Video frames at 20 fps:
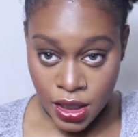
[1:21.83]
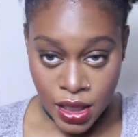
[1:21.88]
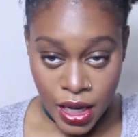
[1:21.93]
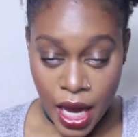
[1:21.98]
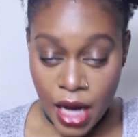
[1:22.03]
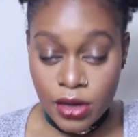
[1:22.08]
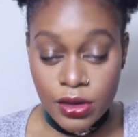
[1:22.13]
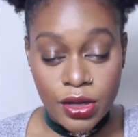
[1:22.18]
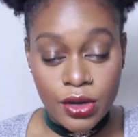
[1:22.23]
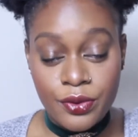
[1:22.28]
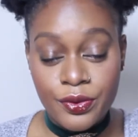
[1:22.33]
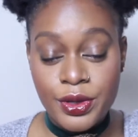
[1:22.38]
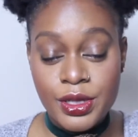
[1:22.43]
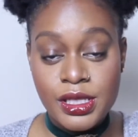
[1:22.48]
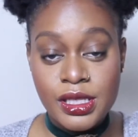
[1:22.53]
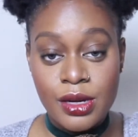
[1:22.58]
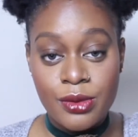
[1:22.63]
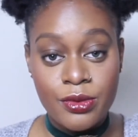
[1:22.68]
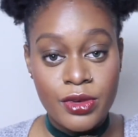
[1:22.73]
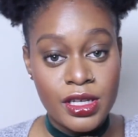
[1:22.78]
I don't know, for
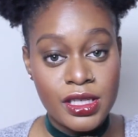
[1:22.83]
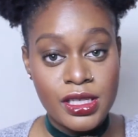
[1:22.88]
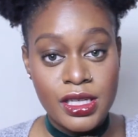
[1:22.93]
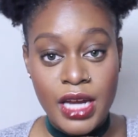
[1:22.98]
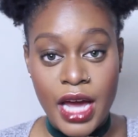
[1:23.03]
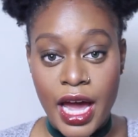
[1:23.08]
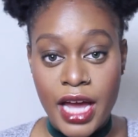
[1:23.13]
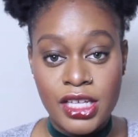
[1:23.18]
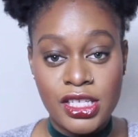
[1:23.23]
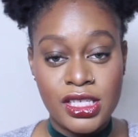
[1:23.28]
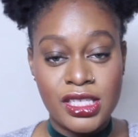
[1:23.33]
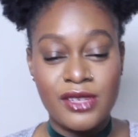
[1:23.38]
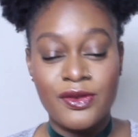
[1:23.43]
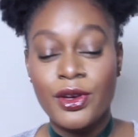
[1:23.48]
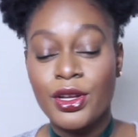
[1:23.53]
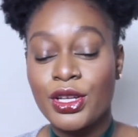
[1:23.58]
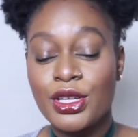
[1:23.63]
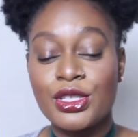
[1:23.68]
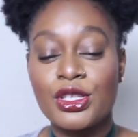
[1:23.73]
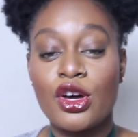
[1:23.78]
some reason, I just
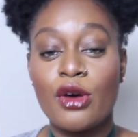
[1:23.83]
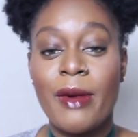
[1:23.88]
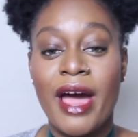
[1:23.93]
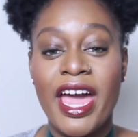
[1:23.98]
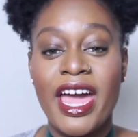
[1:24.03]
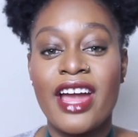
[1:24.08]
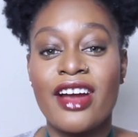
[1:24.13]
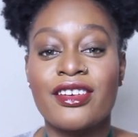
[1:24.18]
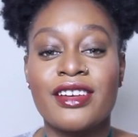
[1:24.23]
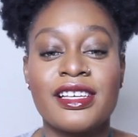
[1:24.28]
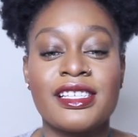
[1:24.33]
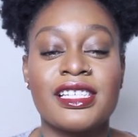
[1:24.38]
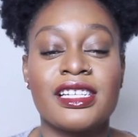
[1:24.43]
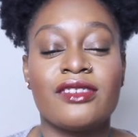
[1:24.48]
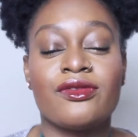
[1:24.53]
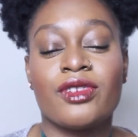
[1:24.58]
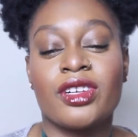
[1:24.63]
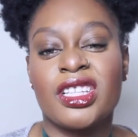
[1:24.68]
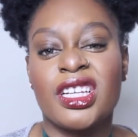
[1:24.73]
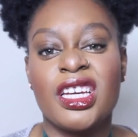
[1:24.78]
feel as though my hair doesn't
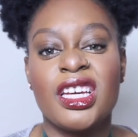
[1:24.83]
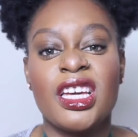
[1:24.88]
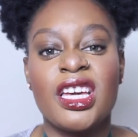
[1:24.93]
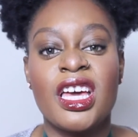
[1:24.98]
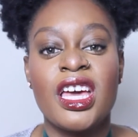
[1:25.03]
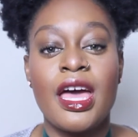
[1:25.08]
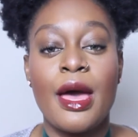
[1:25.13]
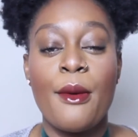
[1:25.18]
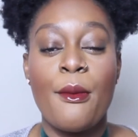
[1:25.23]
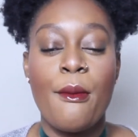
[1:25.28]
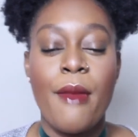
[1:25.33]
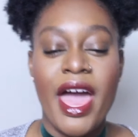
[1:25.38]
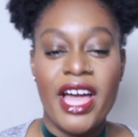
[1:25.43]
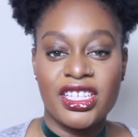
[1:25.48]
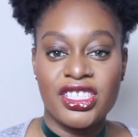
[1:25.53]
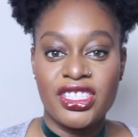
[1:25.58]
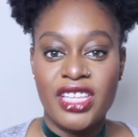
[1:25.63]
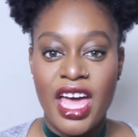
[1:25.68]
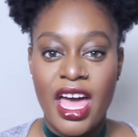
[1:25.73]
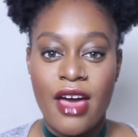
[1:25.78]
really
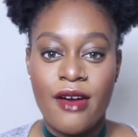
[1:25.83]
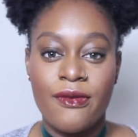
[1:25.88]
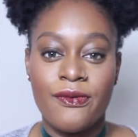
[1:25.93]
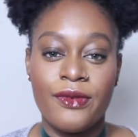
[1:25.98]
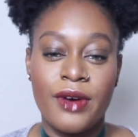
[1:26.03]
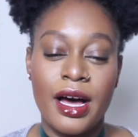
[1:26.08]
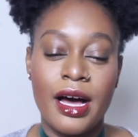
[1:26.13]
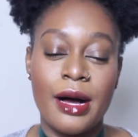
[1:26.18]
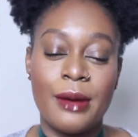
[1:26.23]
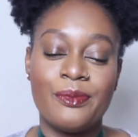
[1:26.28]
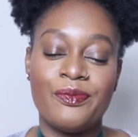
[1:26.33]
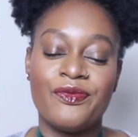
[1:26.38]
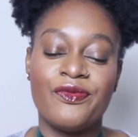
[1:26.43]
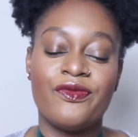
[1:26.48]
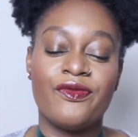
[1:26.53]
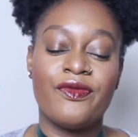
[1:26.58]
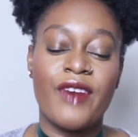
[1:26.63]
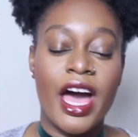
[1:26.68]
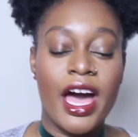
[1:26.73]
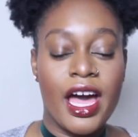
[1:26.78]
match that
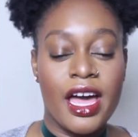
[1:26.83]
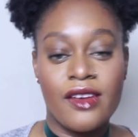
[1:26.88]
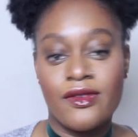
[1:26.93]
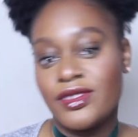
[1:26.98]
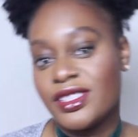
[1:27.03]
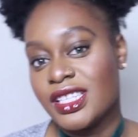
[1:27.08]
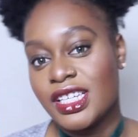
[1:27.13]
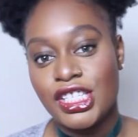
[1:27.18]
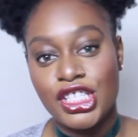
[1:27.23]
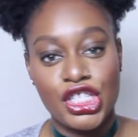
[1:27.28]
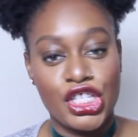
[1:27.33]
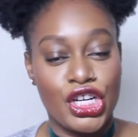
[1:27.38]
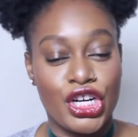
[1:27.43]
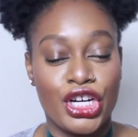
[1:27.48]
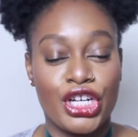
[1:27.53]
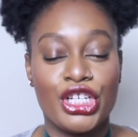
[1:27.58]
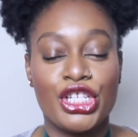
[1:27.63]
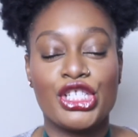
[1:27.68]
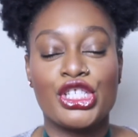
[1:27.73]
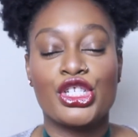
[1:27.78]
5-6 year
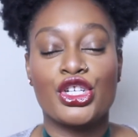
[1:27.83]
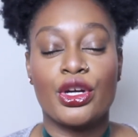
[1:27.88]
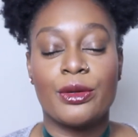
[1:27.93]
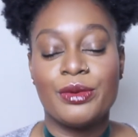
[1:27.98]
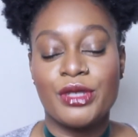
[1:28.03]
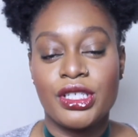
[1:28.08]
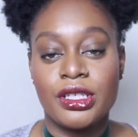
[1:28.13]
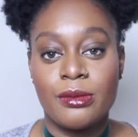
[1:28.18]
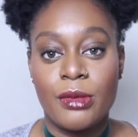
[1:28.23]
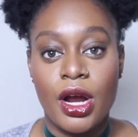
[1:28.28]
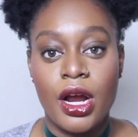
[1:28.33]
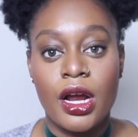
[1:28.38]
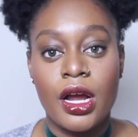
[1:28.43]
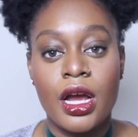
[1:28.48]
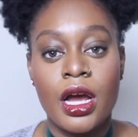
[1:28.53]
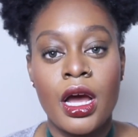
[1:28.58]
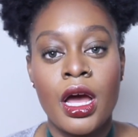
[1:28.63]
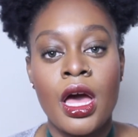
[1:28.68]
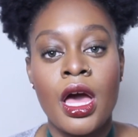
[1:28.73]
description mark.